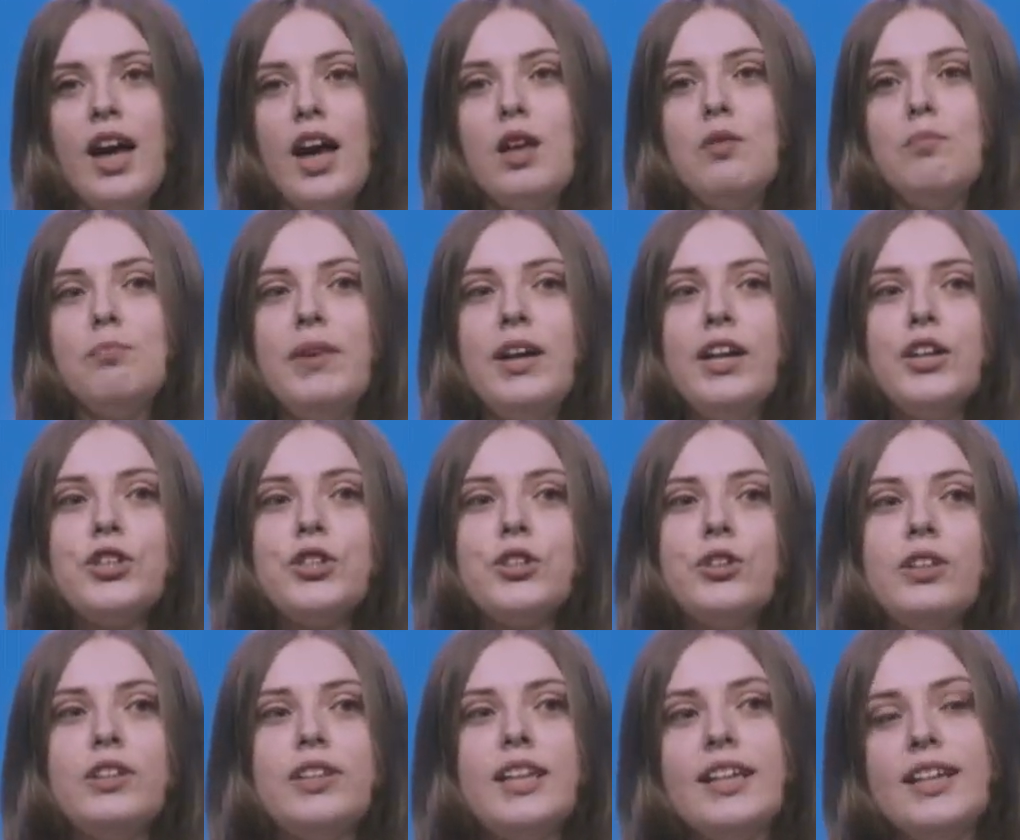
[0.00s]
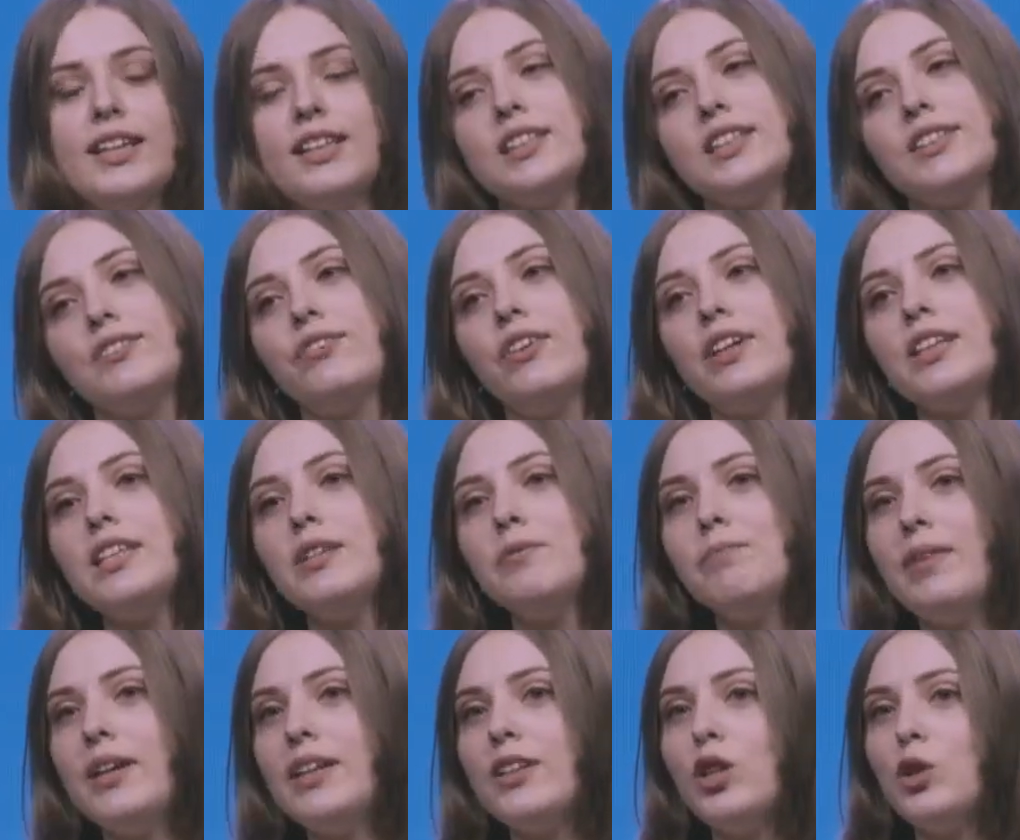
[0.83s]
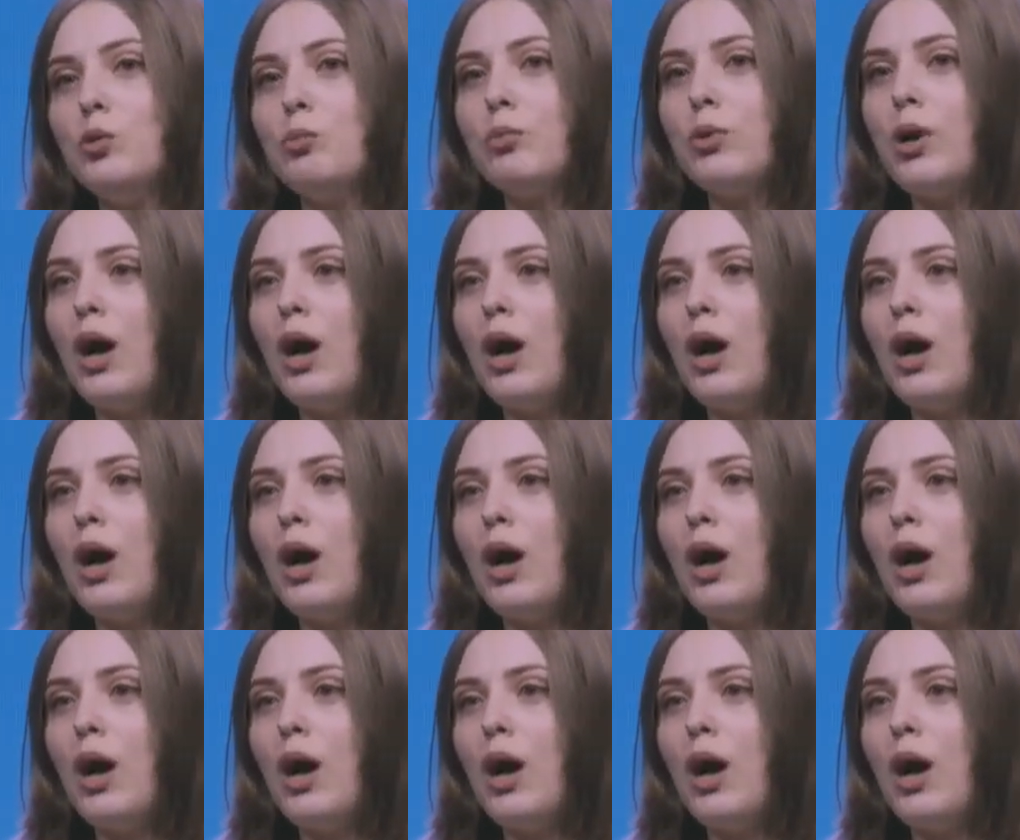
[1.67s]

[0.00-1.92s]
and make sure that its fundamental